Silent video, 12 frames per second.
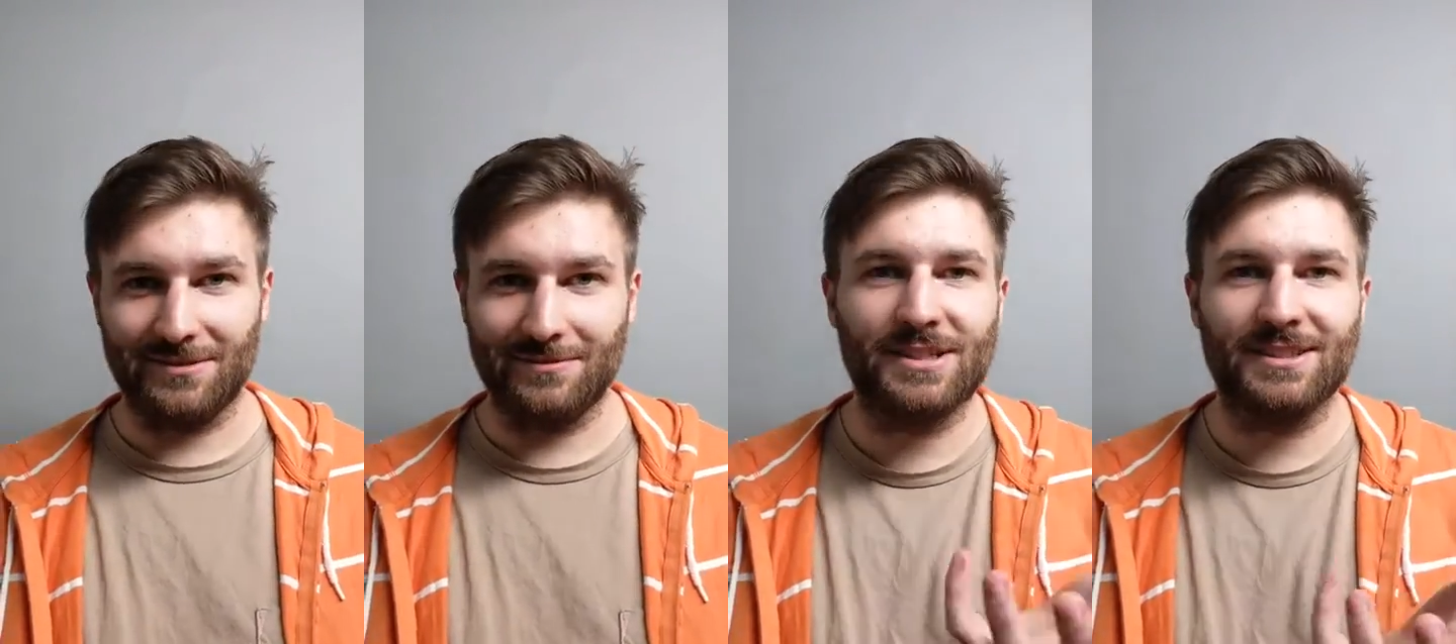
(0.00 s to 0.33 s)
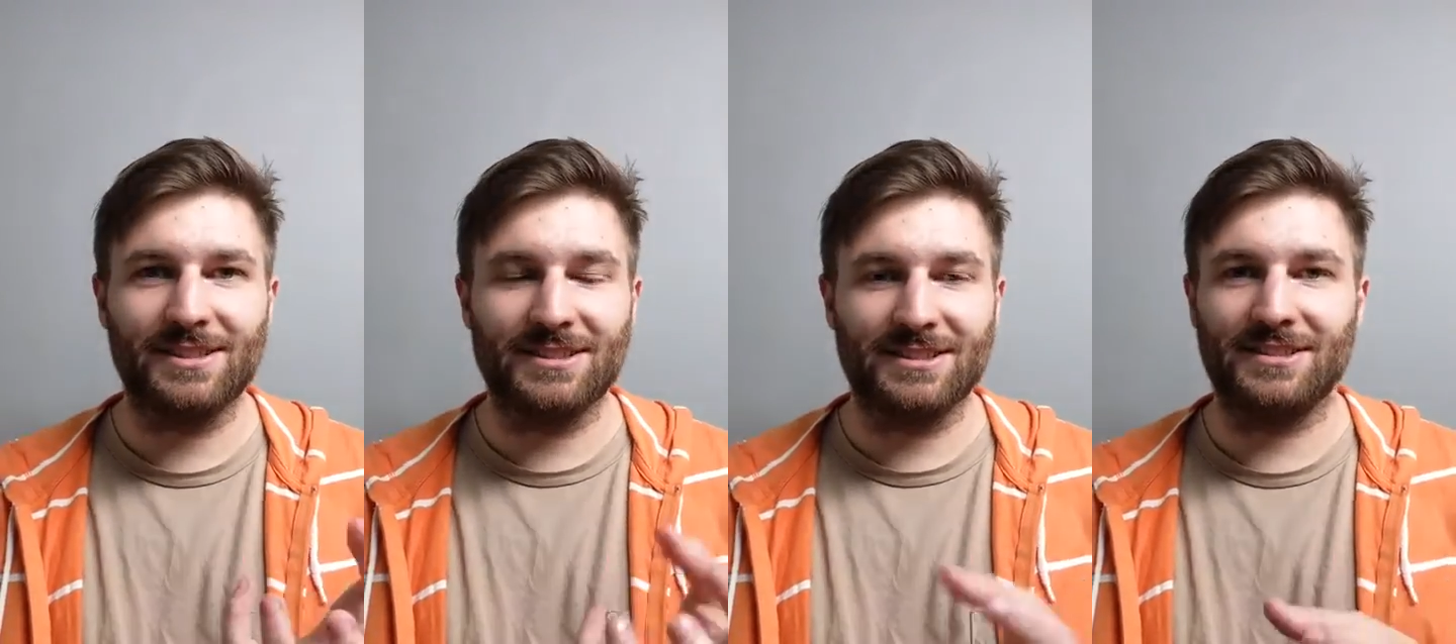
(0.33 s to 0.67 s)

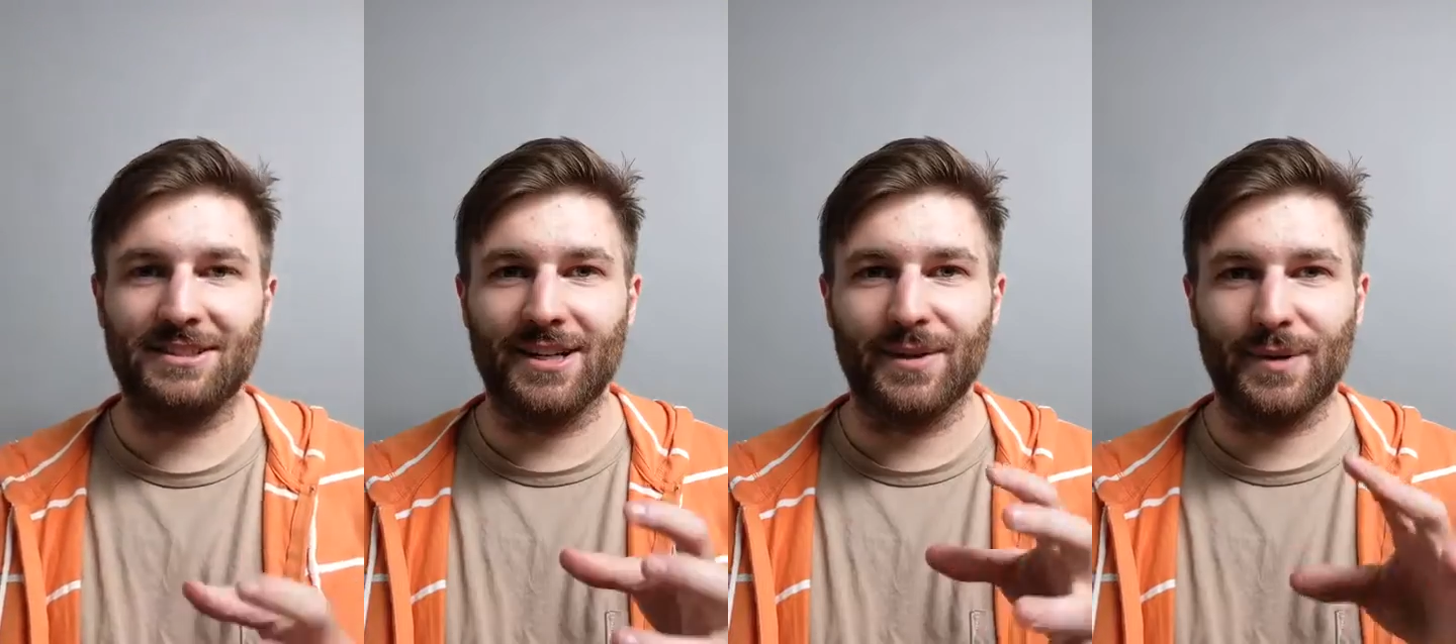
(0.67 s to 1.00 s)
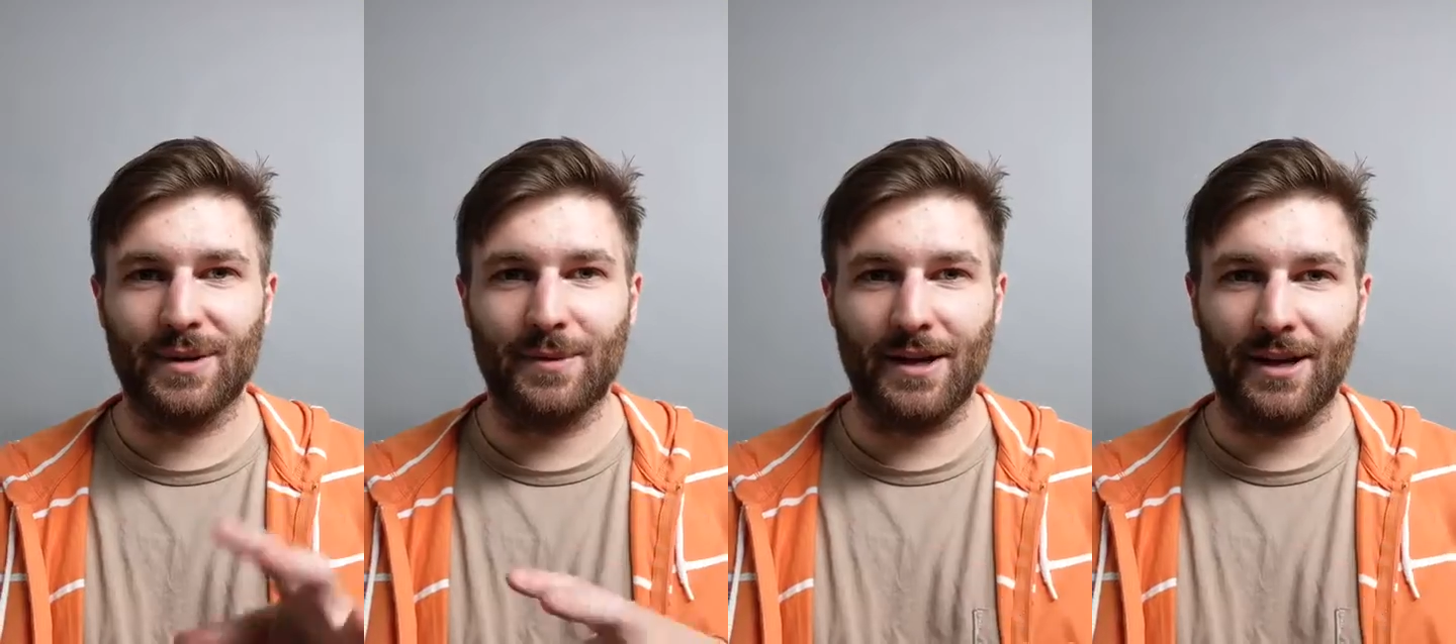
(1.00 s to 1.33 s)
Originally it just started
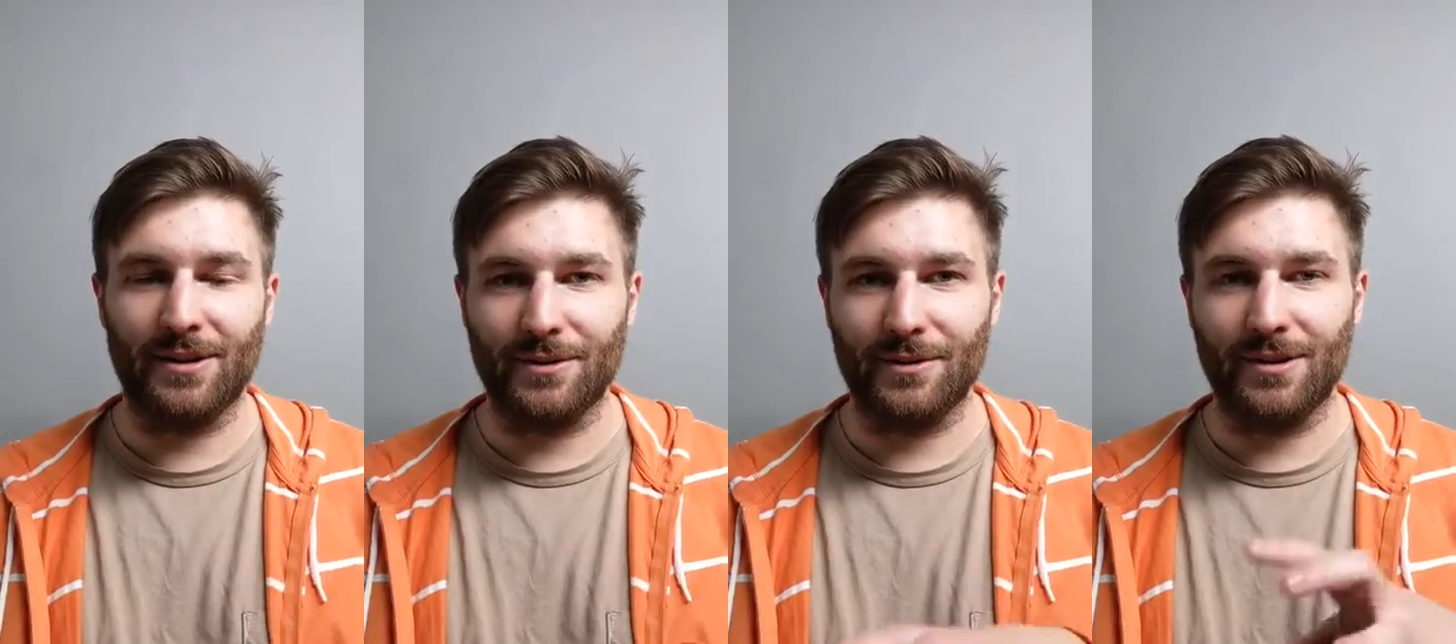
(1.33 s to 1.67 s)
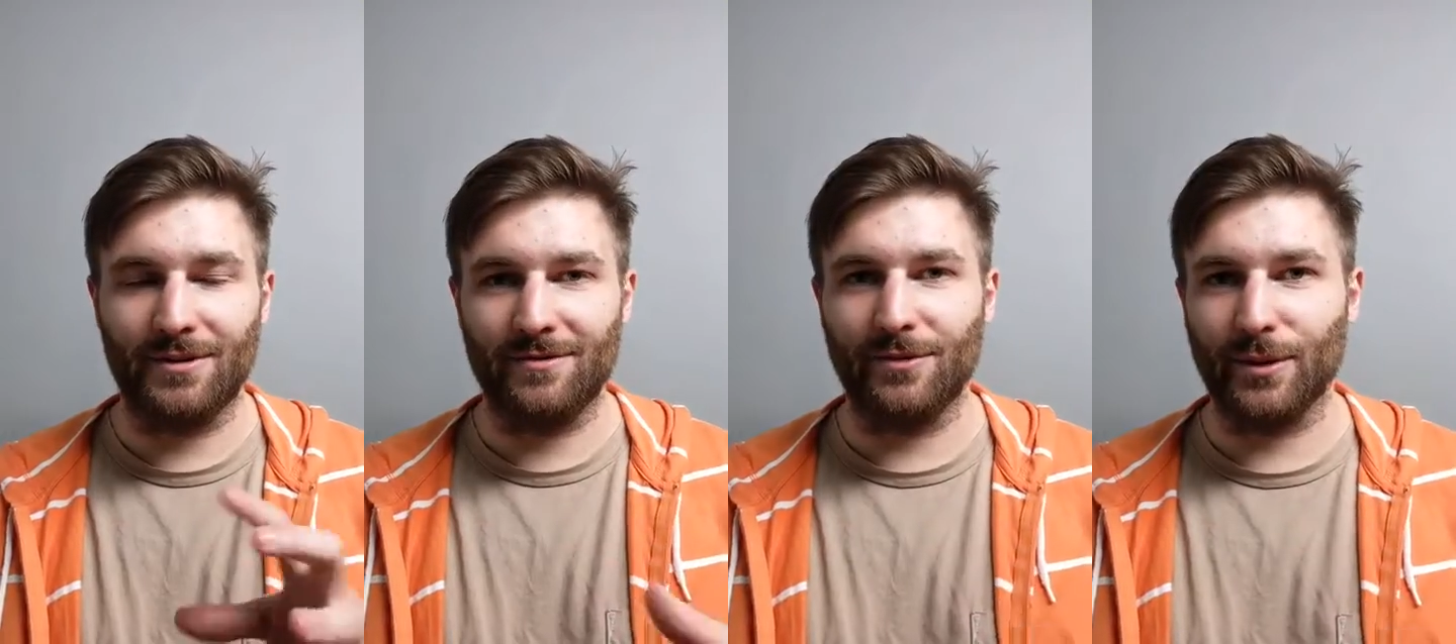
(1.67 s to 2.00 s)
with the piano
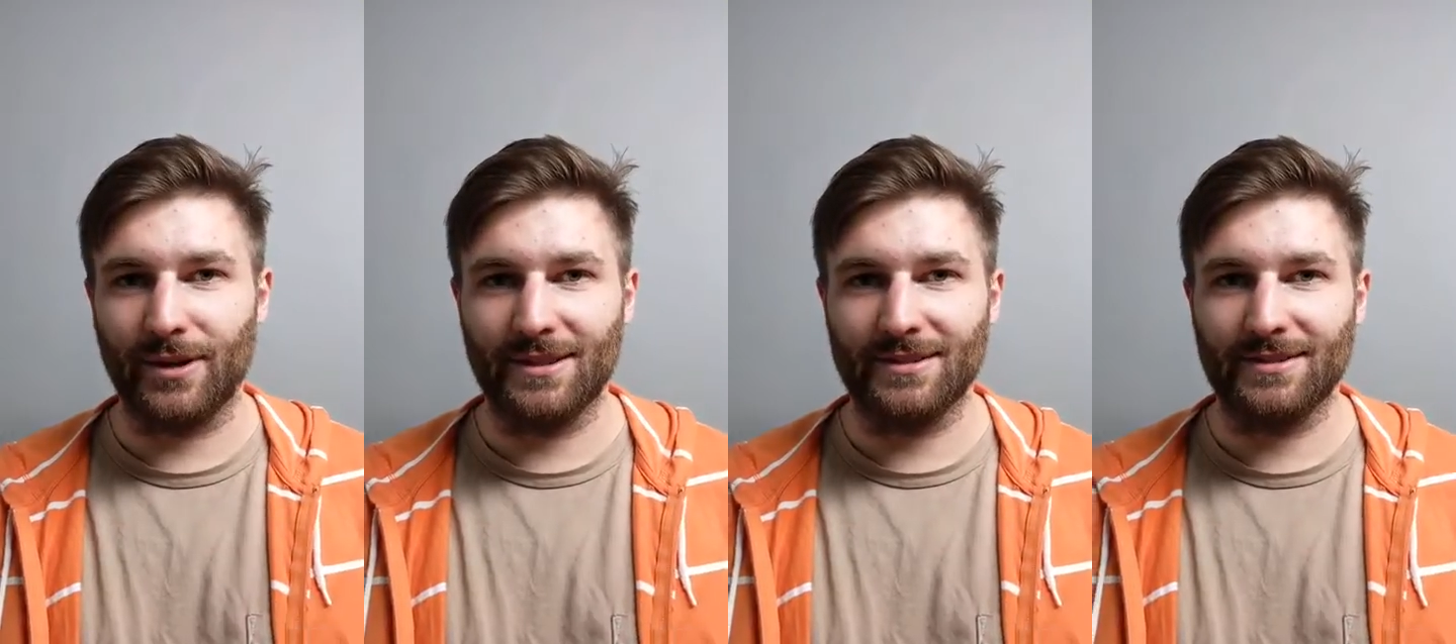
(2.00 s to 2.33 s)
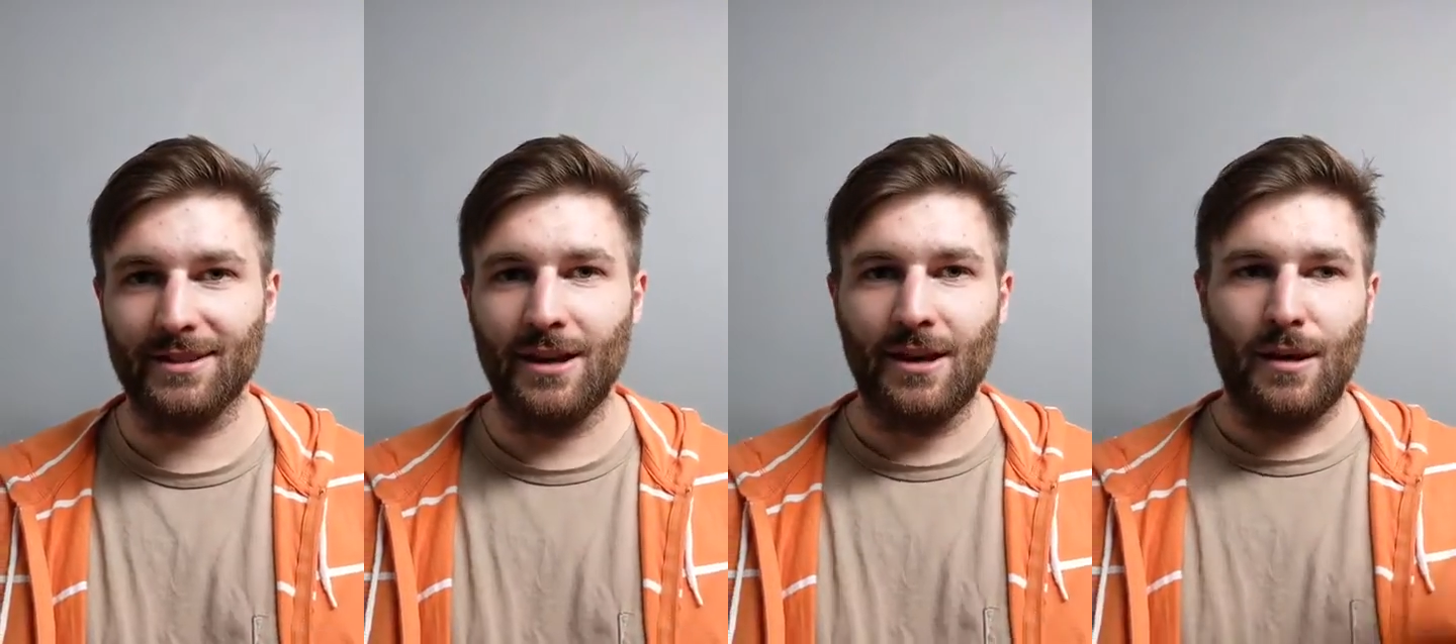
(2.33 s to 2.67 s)
and voice.